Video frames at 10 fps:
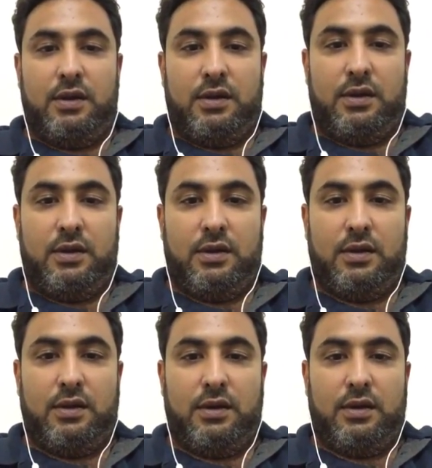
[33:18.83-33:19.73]

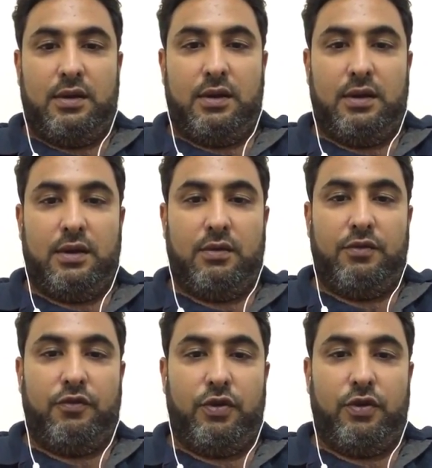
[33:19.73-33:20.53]
you